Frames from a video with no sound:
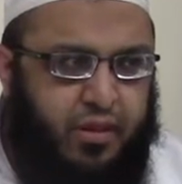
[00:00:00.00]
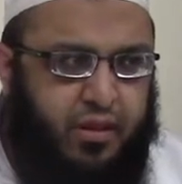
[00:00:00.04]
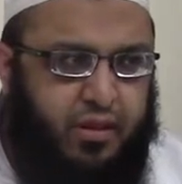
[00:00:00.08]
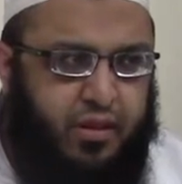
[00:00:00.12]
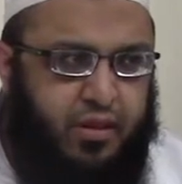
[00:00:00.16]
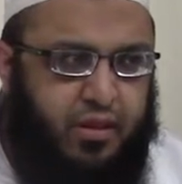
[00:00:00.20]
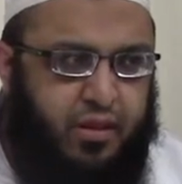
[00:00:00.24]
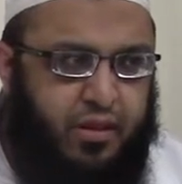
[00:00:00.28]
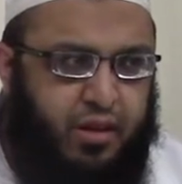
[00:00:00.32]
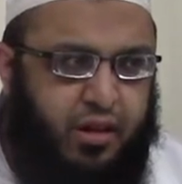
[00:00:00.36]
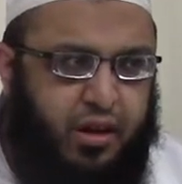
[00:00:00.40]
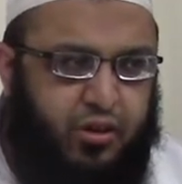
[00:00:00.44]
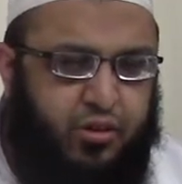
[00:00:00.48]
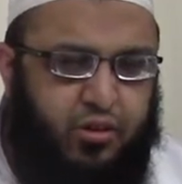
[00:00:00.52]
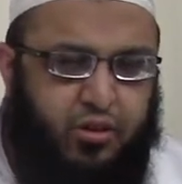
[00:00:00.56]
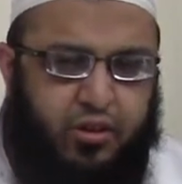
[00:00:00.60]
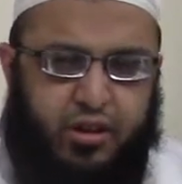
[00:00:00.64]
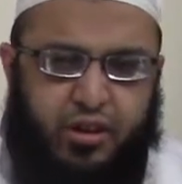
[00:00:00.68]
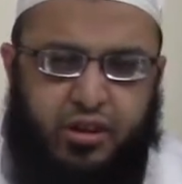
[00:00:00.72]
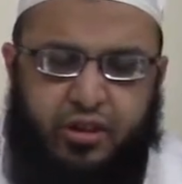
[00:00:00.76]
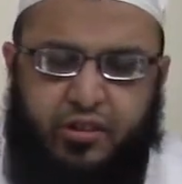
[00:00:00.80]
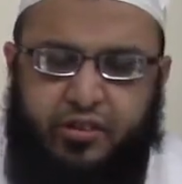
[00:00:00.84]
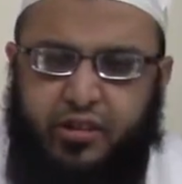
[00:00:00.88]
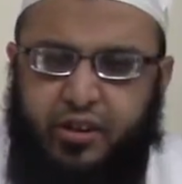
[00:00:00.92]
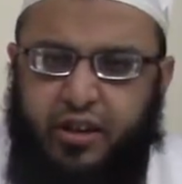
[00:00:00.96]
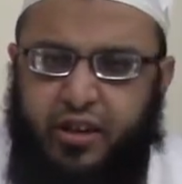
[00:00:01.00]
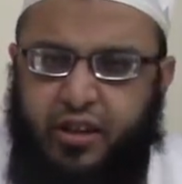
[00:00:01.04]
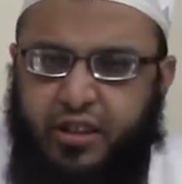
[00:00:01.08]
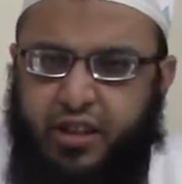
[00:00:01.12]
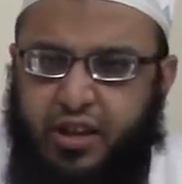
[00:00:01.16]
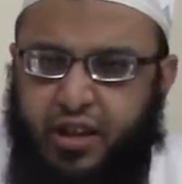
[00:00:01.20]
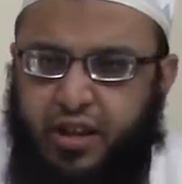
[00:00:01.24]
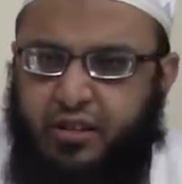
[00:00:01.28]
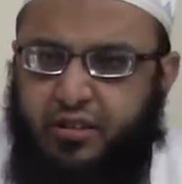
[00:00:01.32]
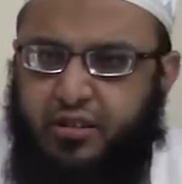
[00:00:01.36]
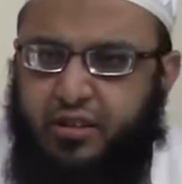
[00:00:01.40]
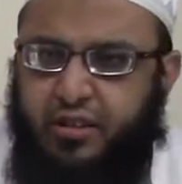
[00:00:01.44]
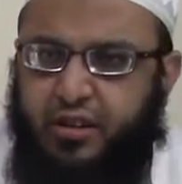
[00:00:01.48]
not only is it
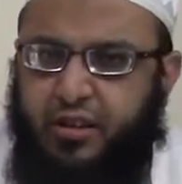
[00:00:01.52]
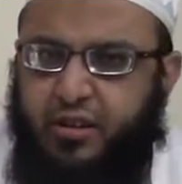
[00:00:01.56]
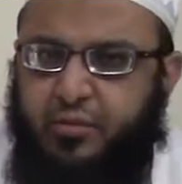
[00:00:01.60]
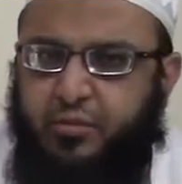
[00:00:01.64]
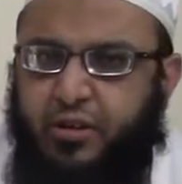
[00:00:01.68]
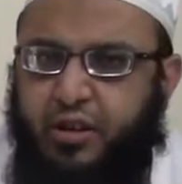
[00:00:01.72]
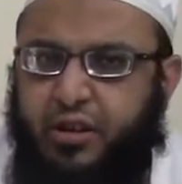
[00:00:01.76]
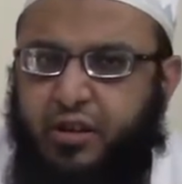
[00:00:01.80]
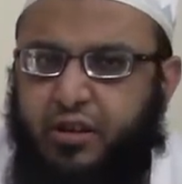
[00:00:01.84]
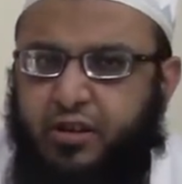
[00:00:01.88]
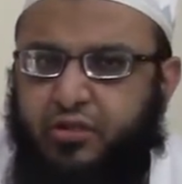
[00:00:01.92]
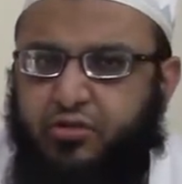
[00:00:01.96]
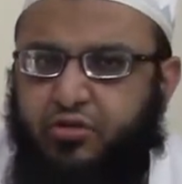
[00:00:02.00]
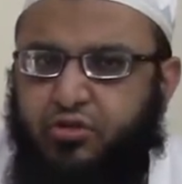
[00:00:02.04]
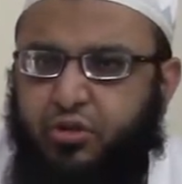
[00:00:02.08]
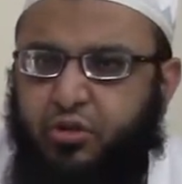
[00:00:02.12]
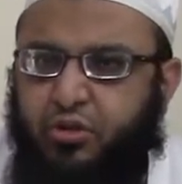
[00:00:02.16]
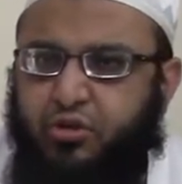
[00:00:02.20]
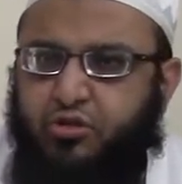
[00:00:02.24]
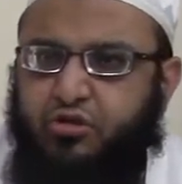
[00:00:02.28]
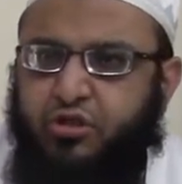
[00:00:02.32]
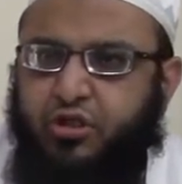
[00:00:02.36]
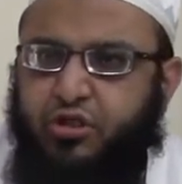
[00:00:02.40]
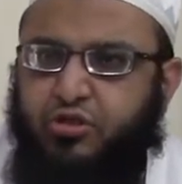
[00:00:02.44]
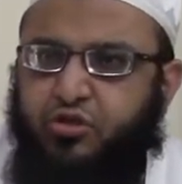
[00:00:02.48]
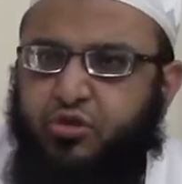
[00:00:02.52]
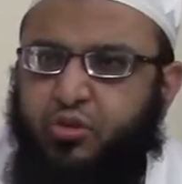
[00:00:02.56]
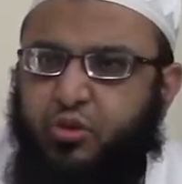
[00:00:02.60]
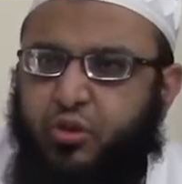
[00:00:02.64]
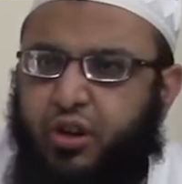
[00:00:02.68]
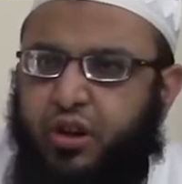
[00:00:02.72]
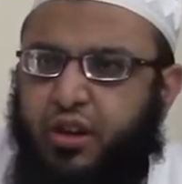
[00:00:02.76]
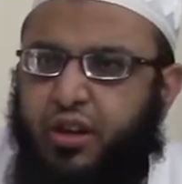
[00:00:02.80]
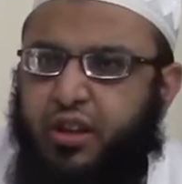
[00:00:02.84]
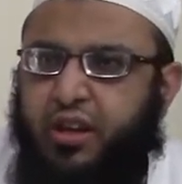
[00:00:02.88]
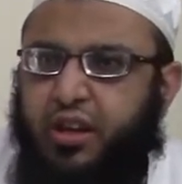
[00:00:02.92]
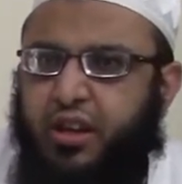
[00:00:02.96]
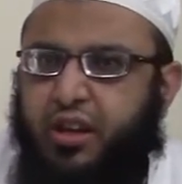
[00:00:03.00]
authentic, but it is so
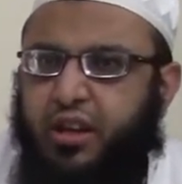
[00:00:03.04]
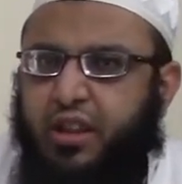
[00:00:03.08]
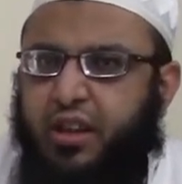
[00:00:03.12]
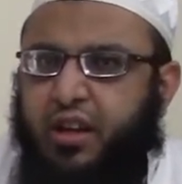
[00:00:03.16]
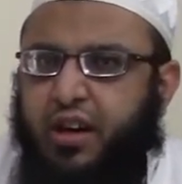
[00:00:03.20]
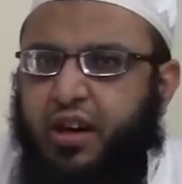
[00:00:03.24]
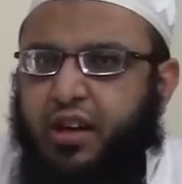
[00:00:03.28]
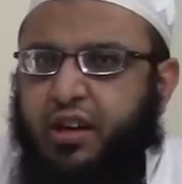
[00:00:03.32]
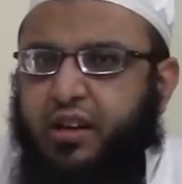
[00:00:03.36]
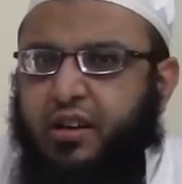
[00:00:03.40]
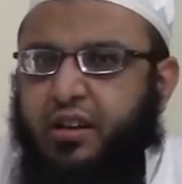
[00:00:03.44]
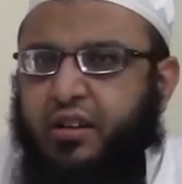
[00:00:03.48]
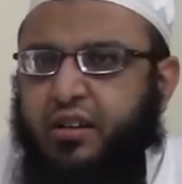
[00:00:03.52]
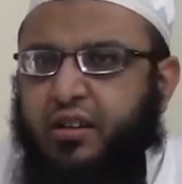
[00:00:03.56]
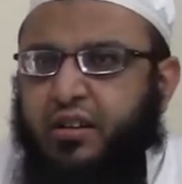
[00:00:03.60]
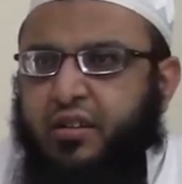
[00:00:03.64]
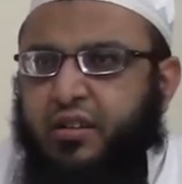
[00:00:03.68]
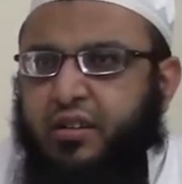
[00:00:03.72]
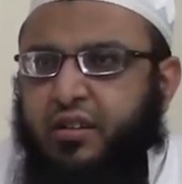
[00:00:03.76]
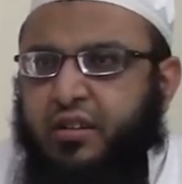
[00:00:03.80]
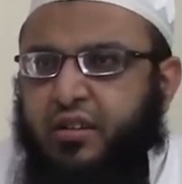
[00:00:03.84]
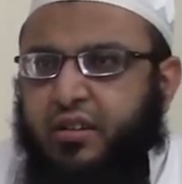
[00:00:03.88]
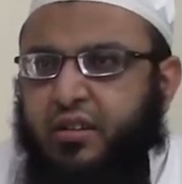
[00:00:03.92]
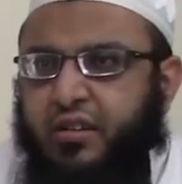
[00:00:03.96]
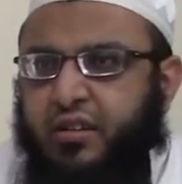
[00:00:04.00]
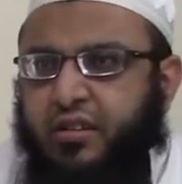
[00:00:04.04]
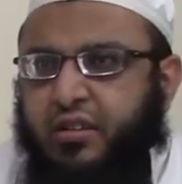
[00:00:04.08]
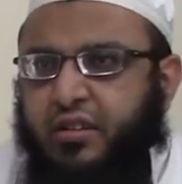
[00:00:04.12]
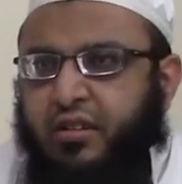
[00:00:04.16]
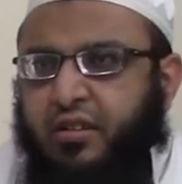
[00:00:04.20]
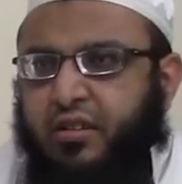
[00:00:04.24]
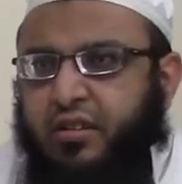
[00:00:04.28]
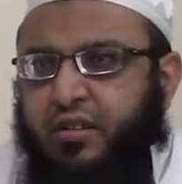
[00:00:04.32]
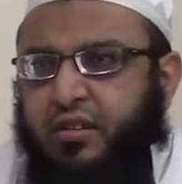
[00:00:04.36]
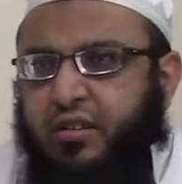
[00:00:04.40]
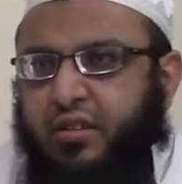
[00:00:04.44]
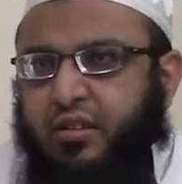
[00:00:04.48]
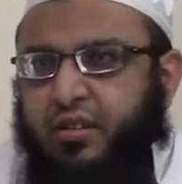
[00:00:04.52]
trustworthy that
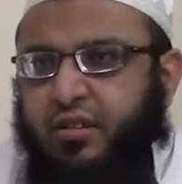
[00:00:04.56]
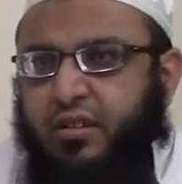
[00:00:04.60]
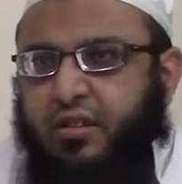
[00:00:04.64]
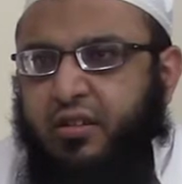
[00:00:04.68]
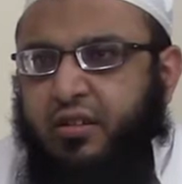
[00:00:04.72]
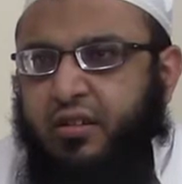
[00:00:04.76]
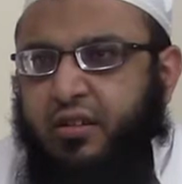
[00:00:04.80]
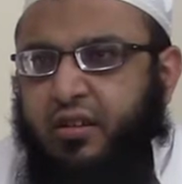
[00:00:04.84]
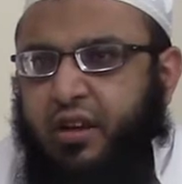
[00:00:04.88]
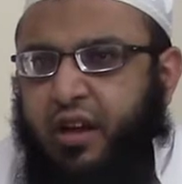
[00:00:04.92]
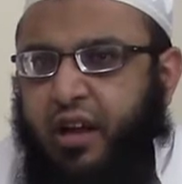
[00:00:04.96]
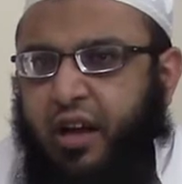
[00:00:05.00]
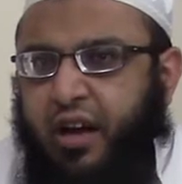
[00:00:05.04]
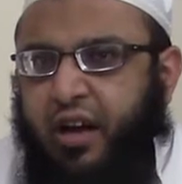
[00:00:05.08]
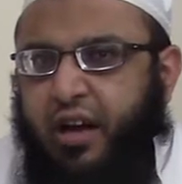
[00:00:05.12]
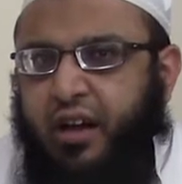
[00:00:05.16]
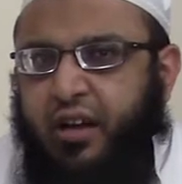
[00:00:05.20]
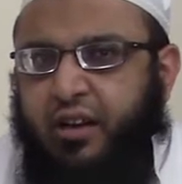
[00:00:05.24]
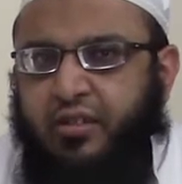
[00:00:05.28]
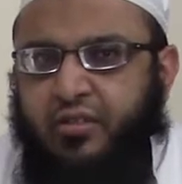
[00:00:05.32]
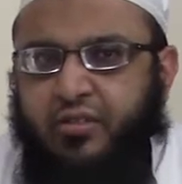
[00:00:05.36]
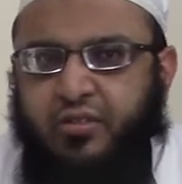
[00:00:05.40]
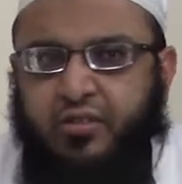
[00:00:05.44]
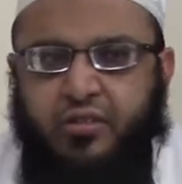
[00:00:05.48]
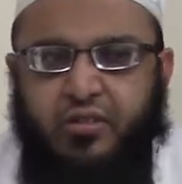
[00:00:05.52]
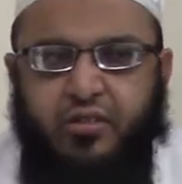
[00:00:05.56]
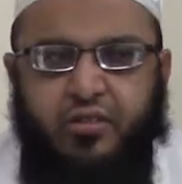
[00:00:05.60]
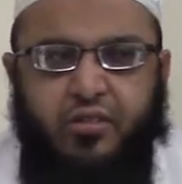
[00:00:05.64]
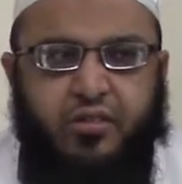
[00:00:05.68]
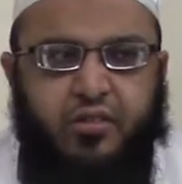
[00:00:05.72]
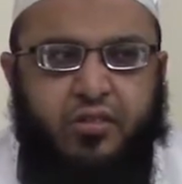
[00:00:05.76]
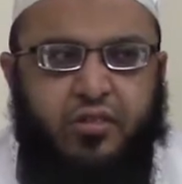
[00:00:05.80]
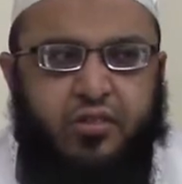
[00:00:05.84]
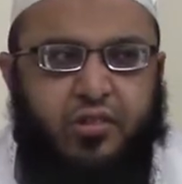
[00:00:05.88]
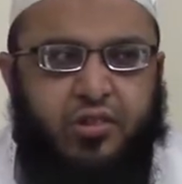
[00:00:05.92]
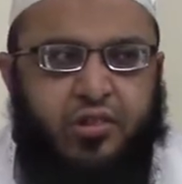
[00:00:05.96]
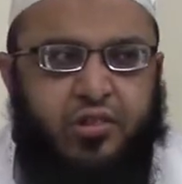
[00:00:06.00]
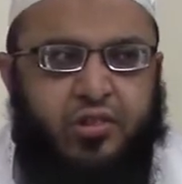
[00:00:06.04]
it
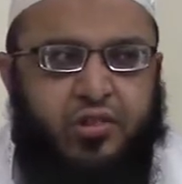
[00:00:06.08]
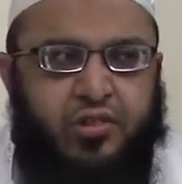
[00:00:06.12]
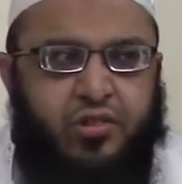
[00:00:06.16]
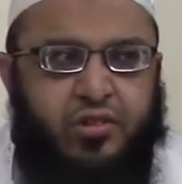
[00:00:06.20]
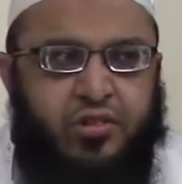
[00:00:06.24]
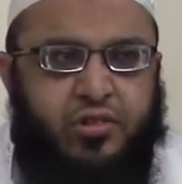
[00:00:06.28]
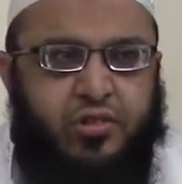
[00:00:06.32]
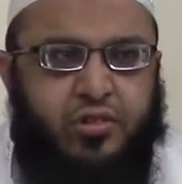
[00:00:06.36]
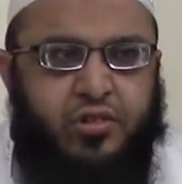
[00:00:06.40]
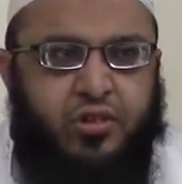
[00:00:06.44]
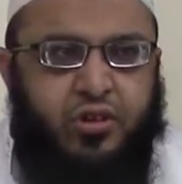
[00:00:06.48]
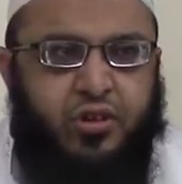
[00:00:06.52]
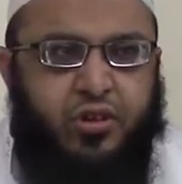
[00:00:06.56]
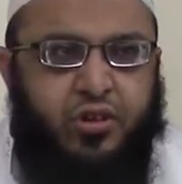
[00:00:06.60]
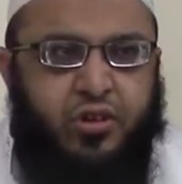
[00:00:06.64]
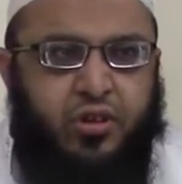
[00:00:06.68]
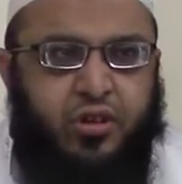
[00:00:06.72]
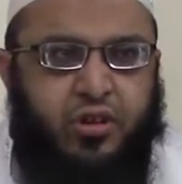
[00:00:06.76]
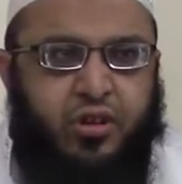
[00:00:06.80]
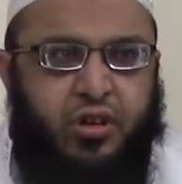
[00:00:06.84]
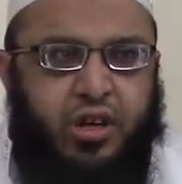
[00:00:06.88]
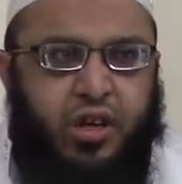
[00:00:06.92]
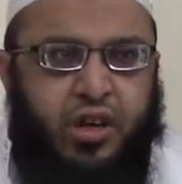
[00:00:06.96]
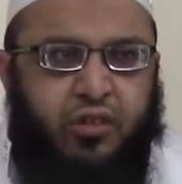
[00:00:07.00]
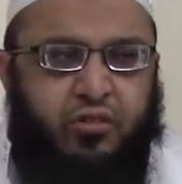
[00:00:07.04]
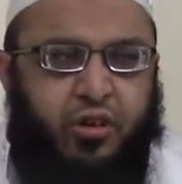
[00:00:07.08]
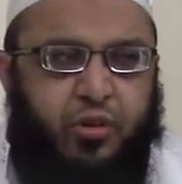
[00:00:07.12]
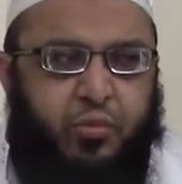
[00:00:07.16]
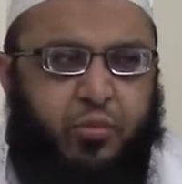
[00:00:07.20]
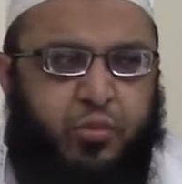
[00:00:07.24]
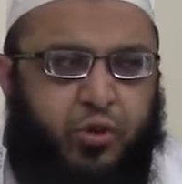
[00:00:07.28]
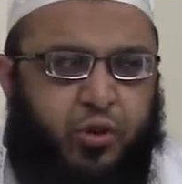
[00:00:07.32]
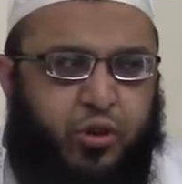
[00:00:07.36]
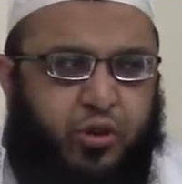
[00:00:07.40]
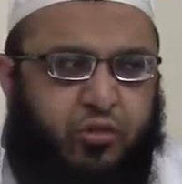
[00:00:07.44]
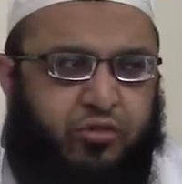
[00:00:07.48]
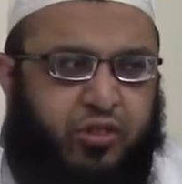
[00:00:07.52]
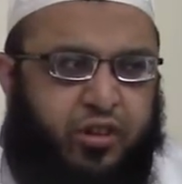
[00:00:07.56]
has even
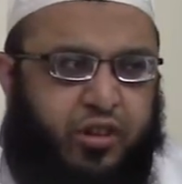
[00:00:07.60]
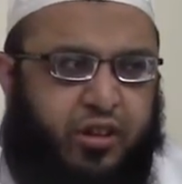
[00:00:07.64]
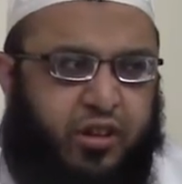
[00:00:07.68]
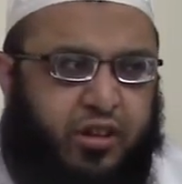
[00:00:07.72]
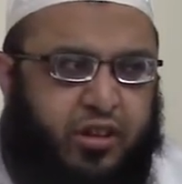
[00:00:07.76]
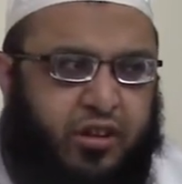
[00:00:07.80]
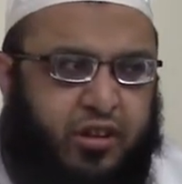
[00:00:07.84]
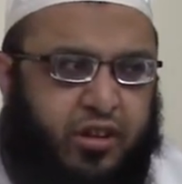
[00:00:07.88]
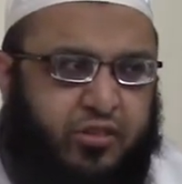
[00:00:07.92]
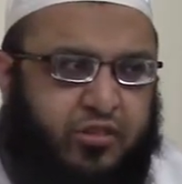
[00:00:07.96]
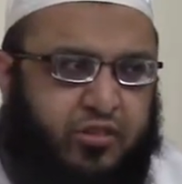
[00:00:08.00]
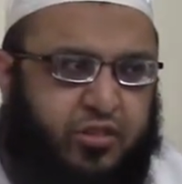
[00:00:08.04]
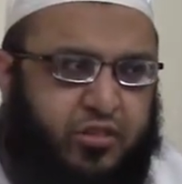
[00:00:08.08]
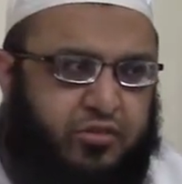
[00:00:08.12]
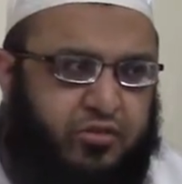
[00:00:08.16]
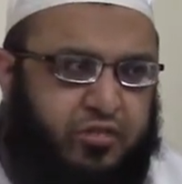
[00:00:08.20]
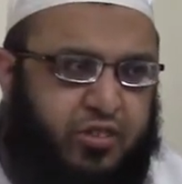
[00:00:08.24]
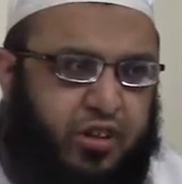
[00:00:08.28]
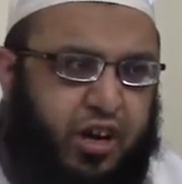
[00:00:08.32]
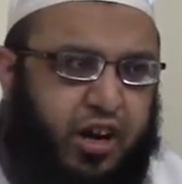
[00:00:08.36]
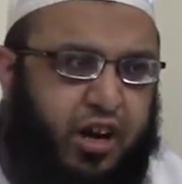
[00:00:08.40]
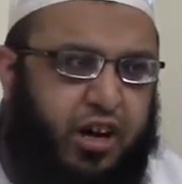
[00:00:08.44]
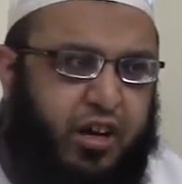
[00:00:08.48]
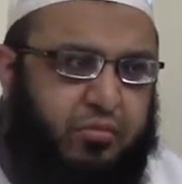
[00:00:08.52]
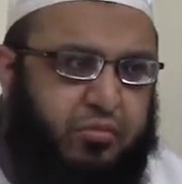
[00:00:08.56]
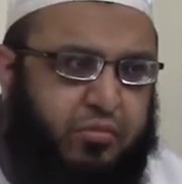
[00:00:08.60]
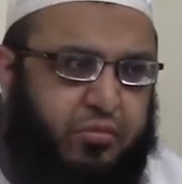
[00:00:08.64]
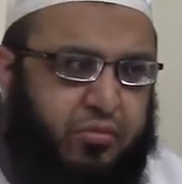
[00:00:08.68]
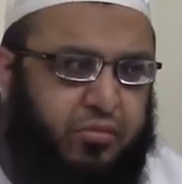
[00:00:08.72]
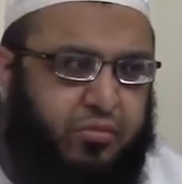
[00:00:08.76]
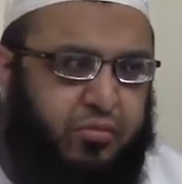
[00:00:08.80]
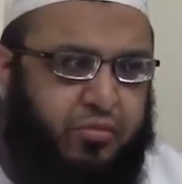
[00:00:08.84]
proven the test of time.